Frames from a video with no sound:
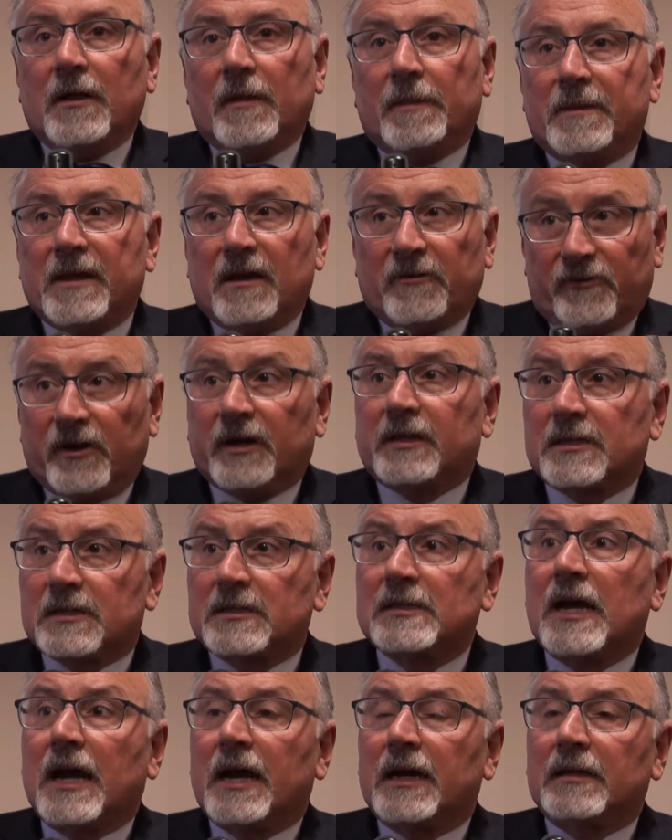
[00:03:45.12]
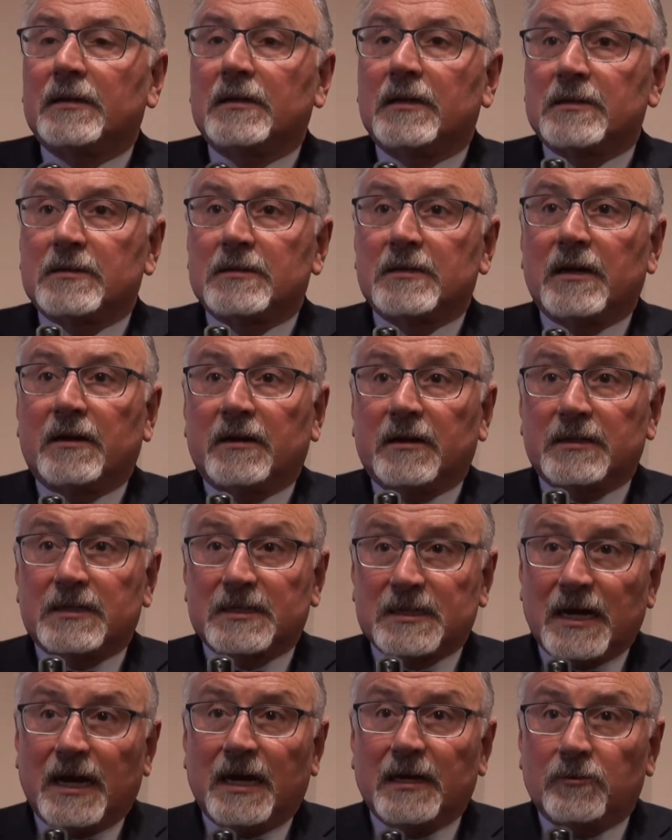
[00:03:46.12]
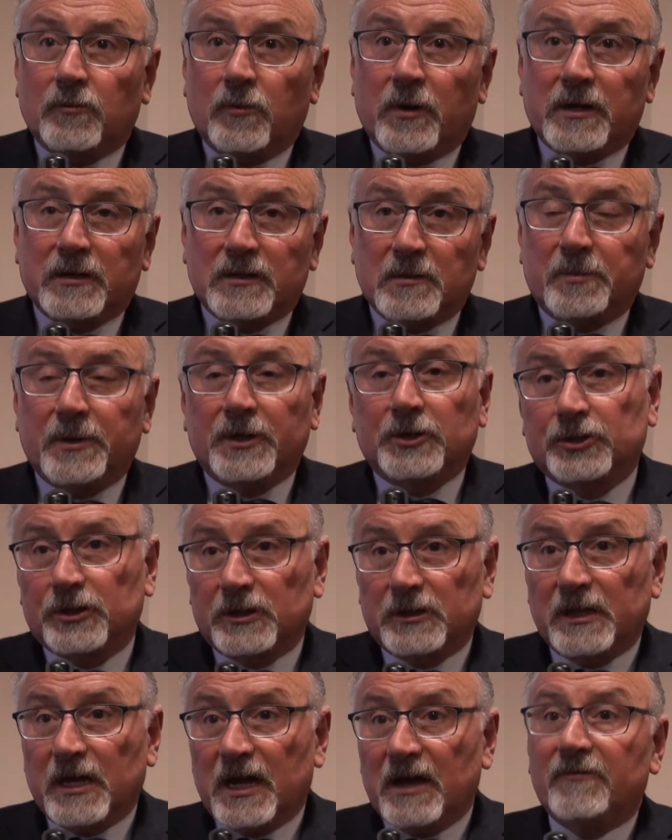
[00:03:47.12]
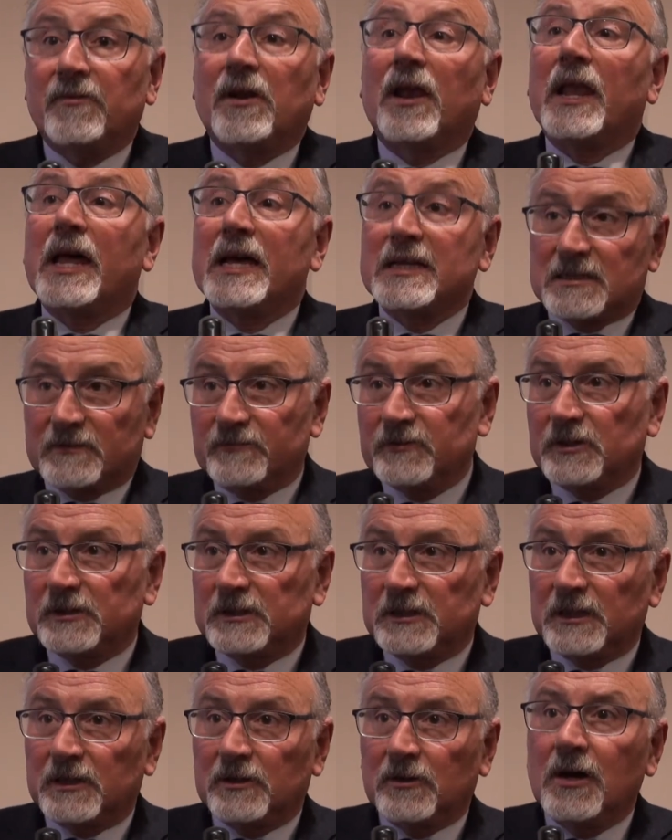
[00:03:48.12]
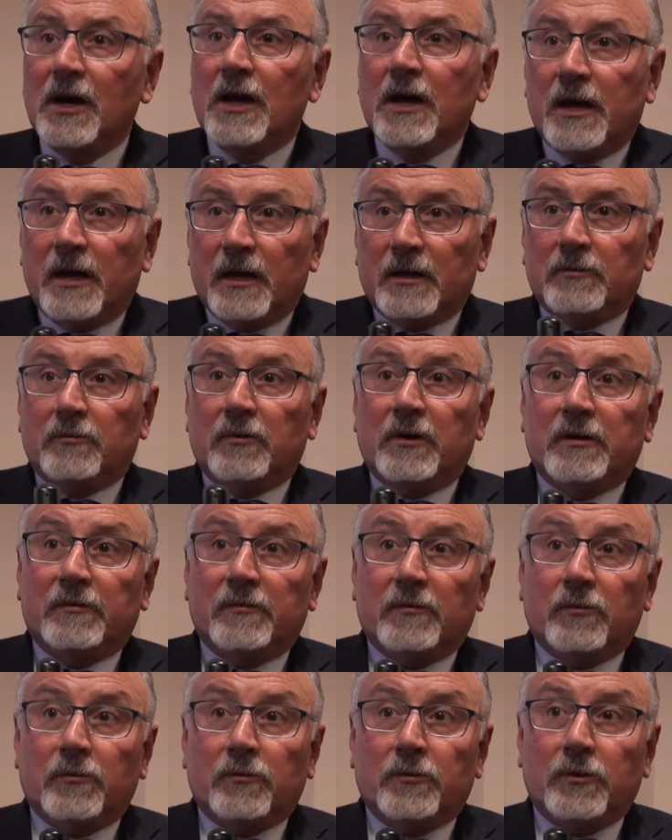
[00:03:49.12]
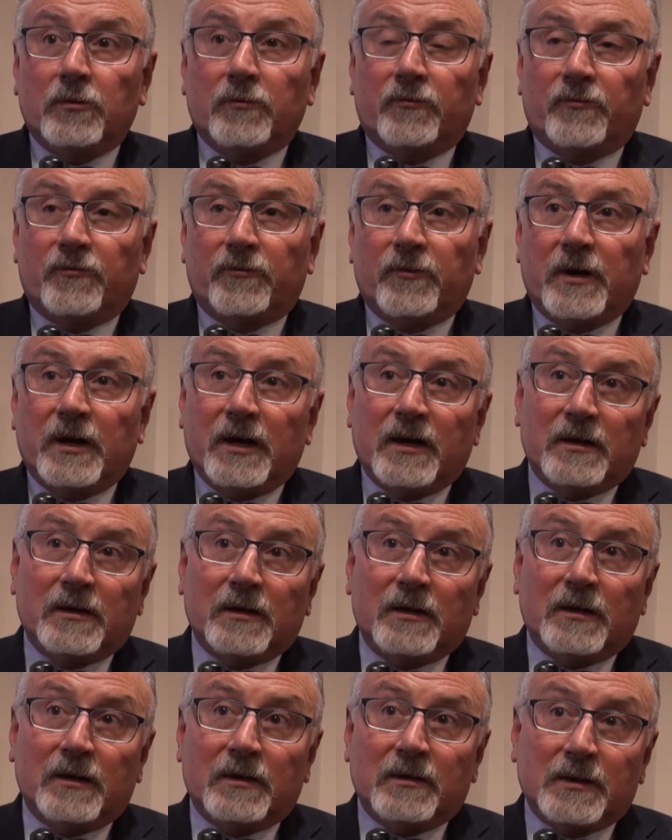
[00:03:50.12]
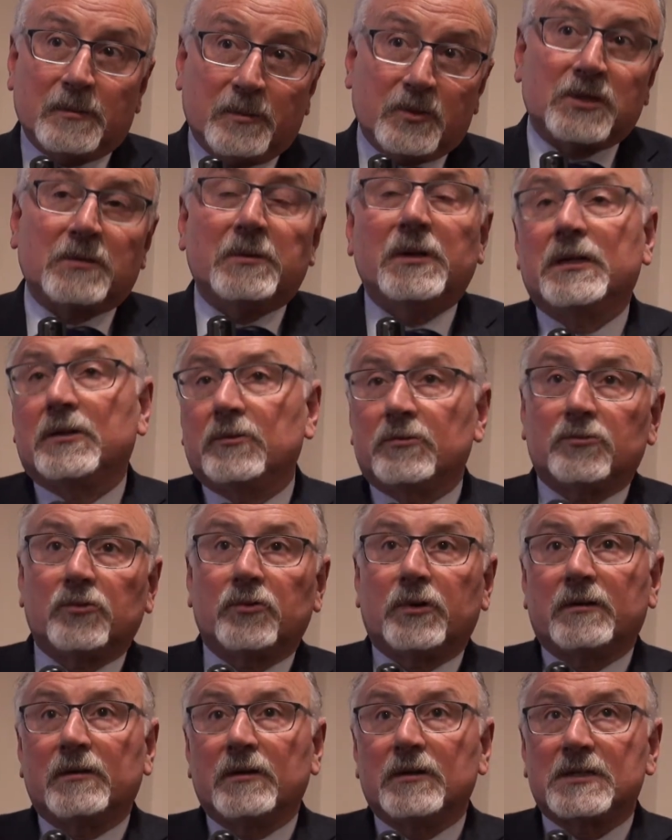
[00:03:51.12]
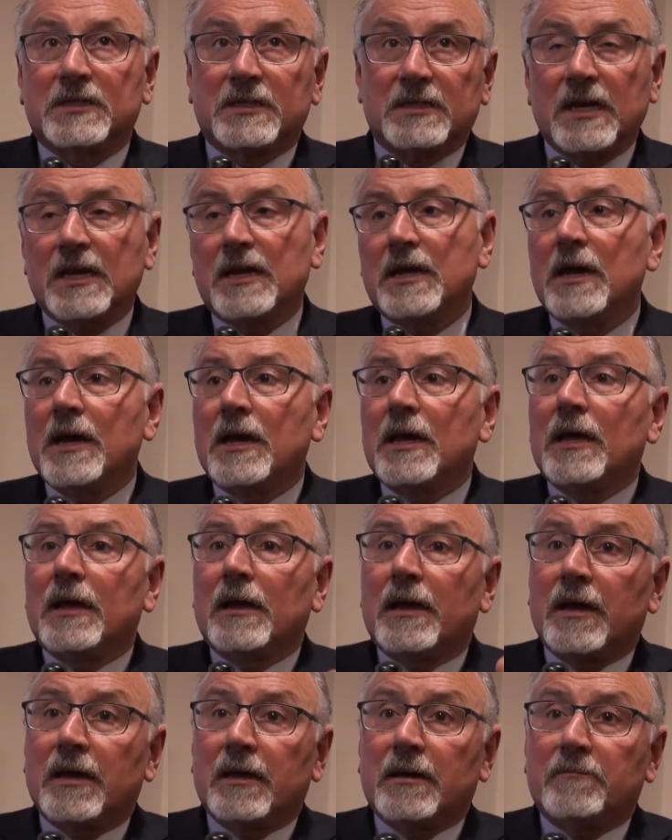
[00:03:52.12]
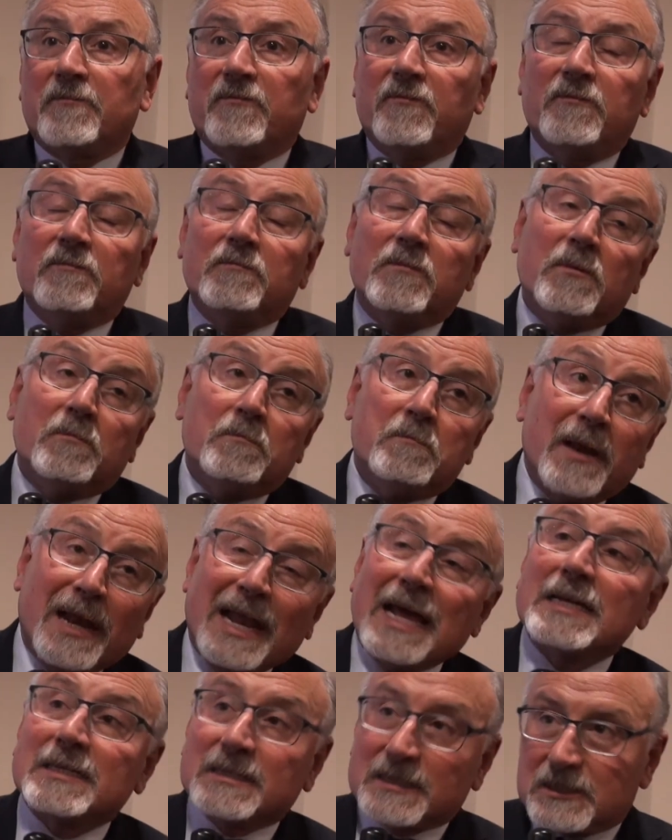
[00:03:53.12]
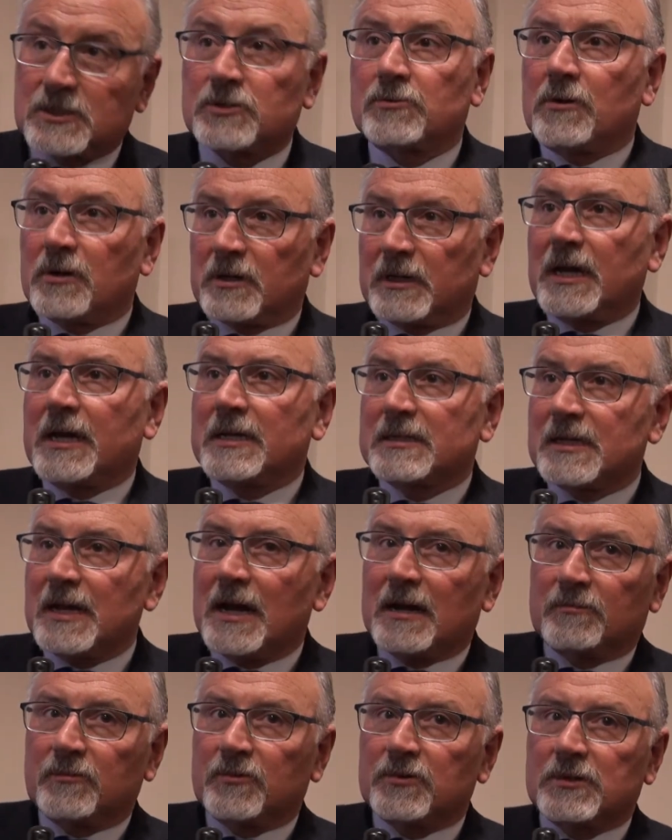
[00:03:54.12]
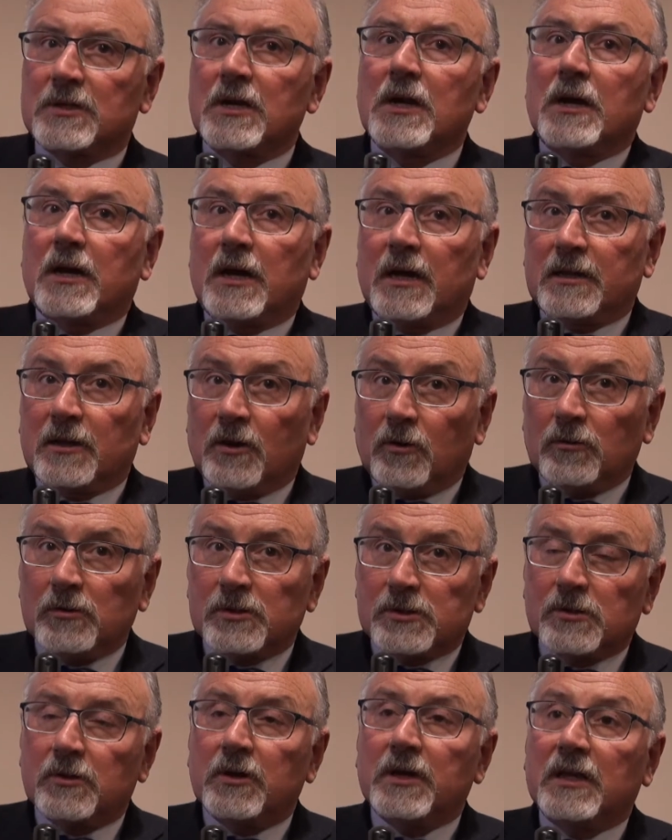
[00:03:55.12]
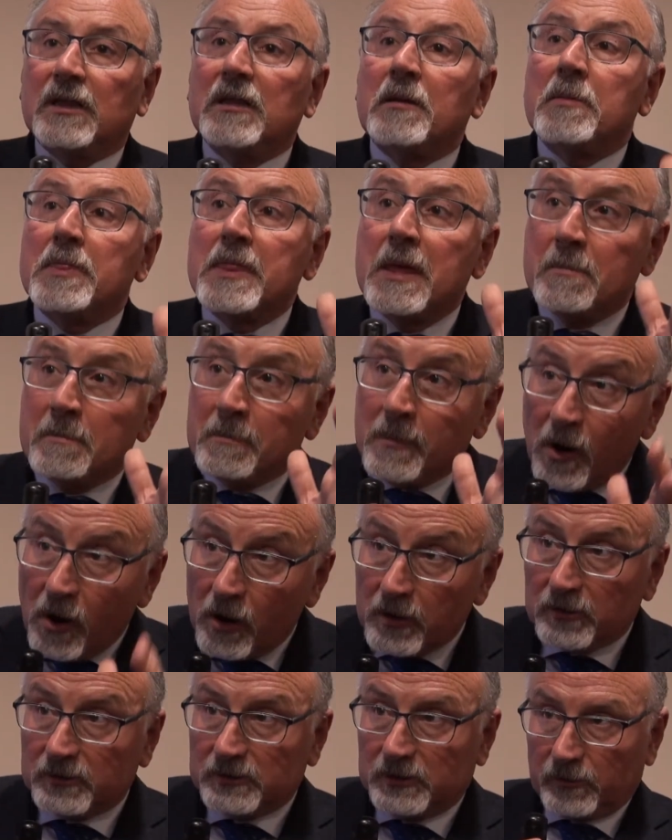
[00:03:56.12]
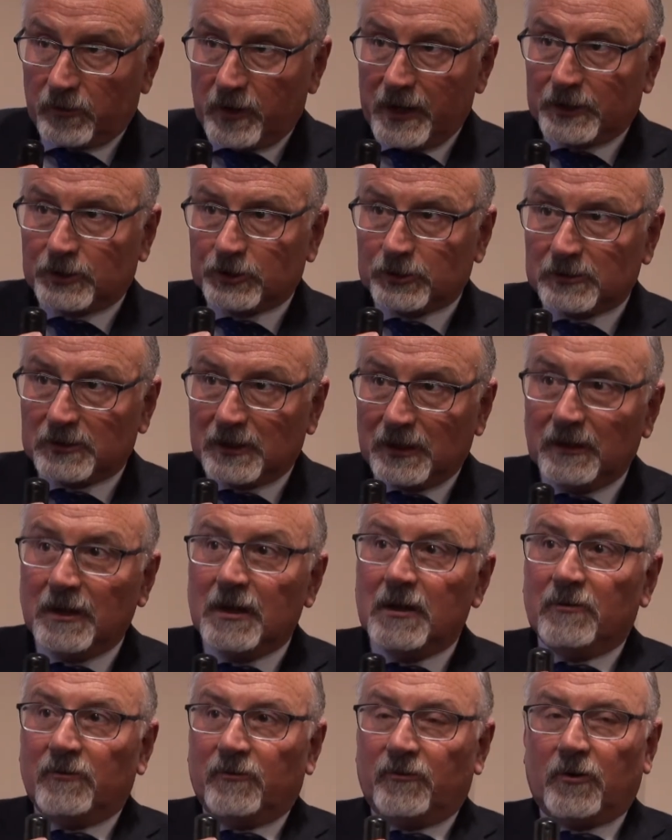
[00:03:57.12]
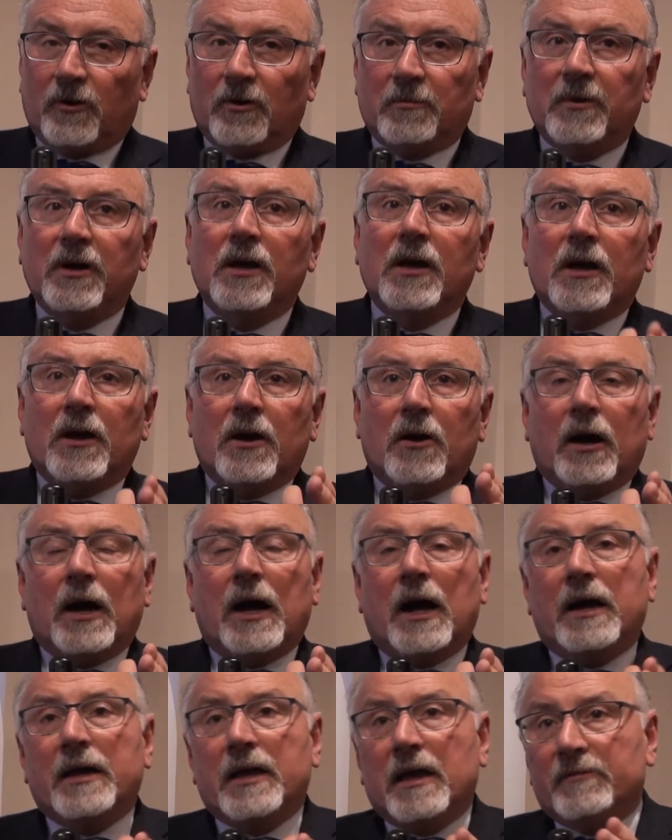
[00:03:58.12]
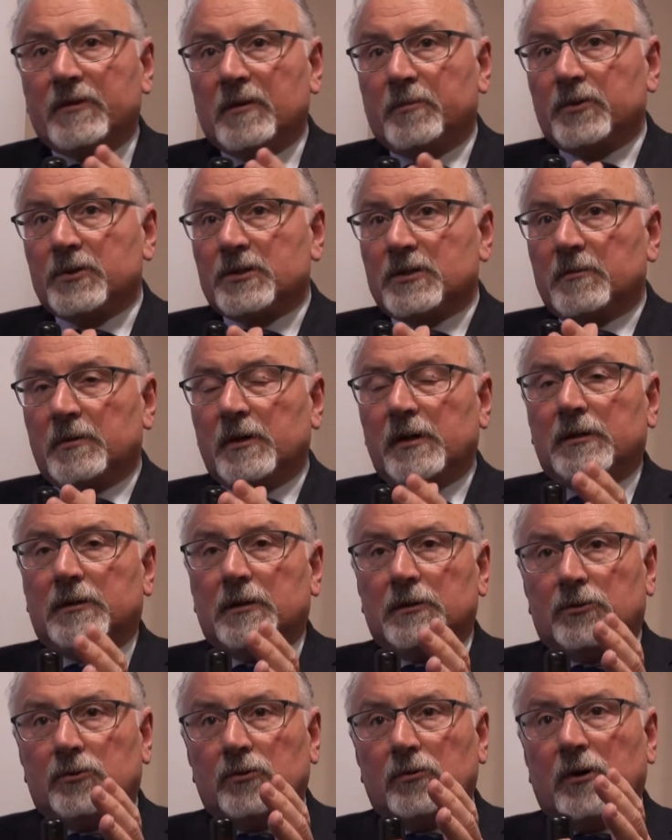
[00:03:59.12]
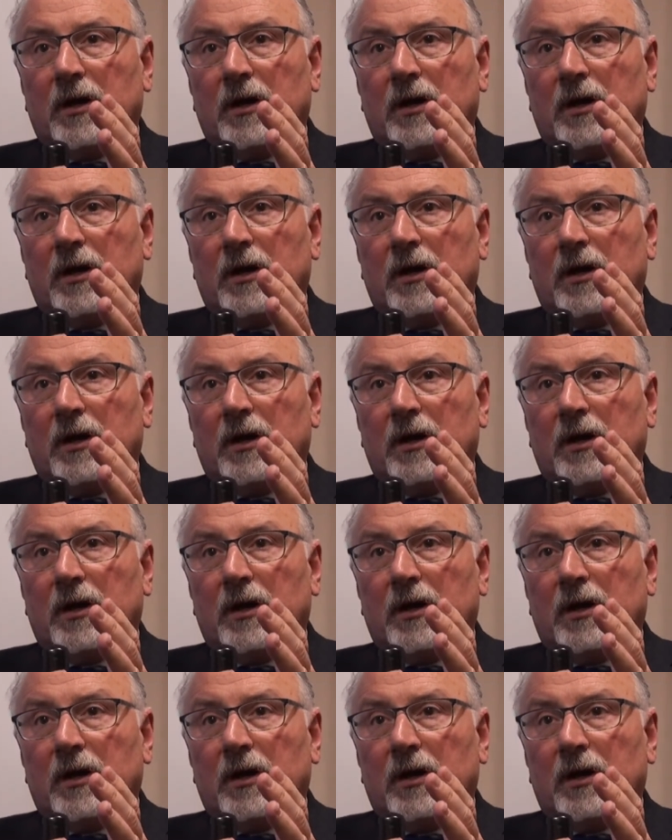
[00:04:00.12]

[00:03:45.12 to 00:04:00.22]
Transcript: the affected side is the side where the patient have less vertigo, and you the possibility to see a less strong nystagmus. And also in the monodirectional form, I have the possibility to